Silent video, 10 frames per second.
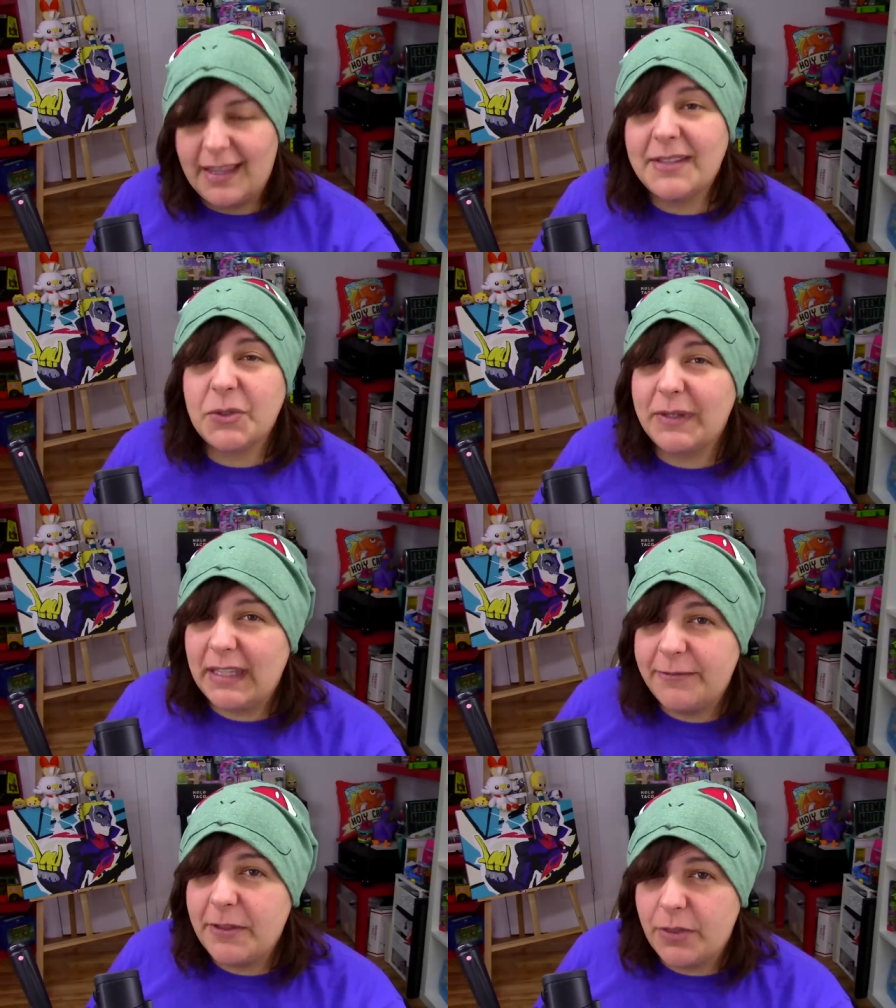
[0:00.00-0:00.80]
And so
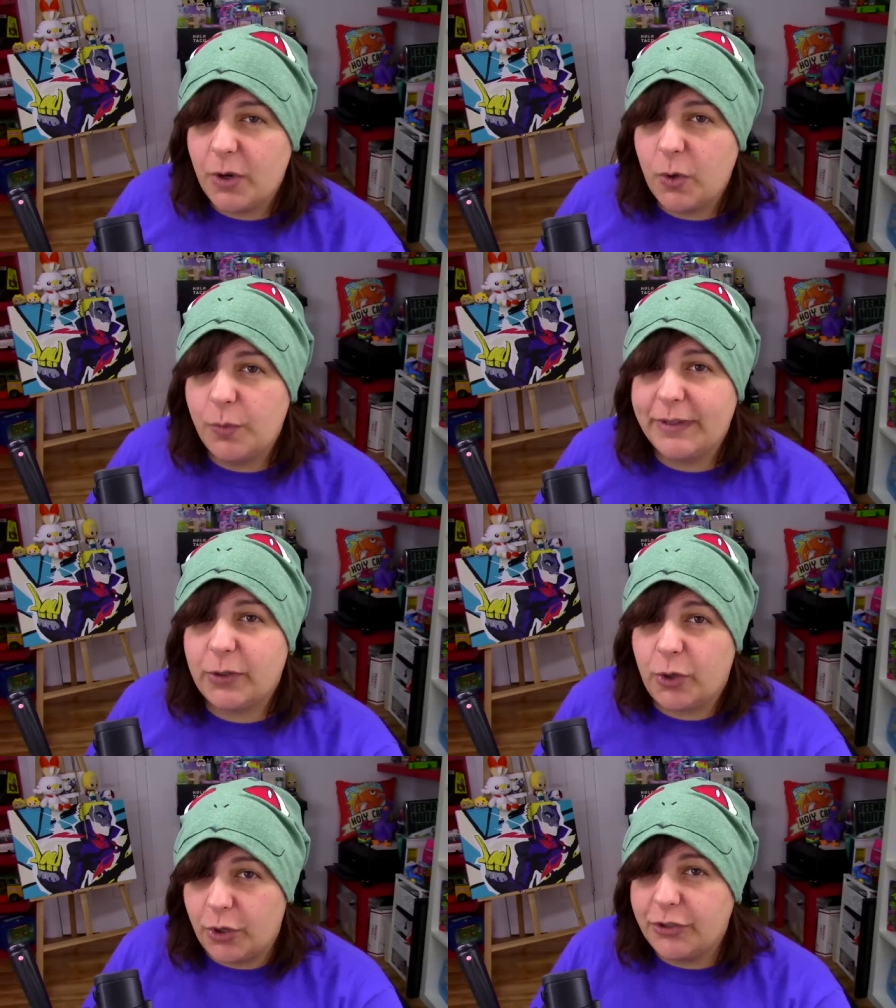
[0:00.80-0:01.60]
even though we
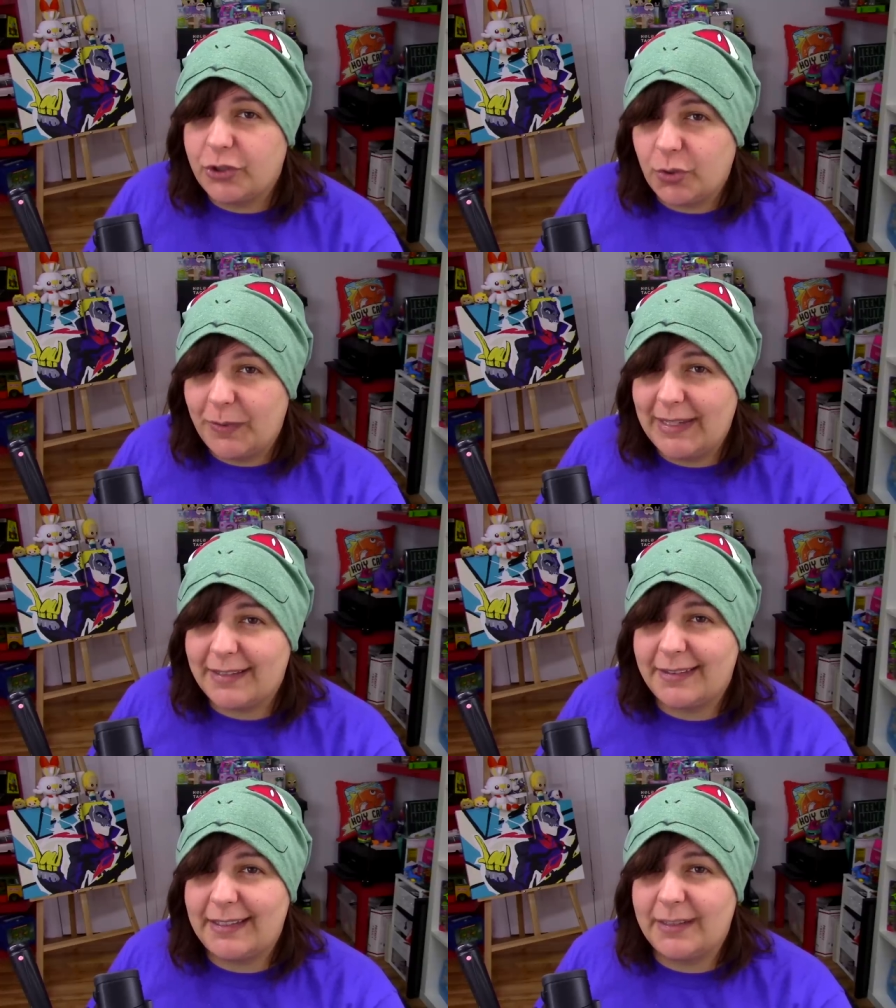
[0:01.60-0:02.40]
could
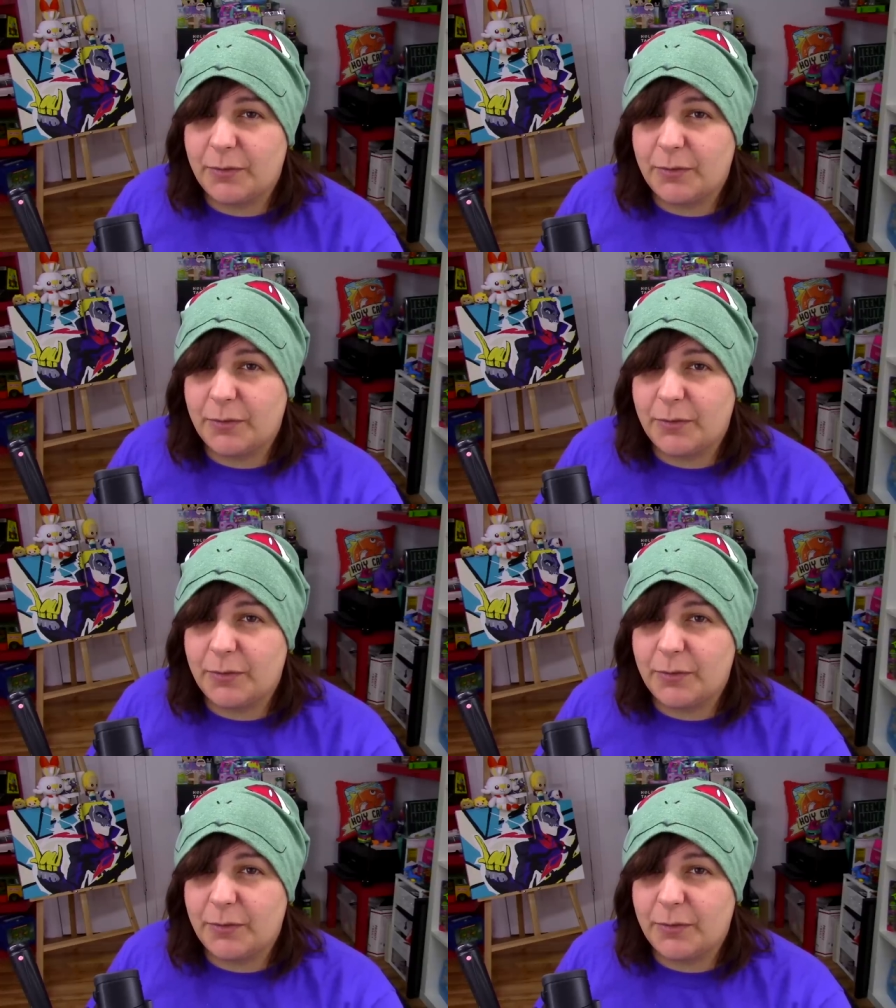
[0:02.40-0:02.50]
tweak the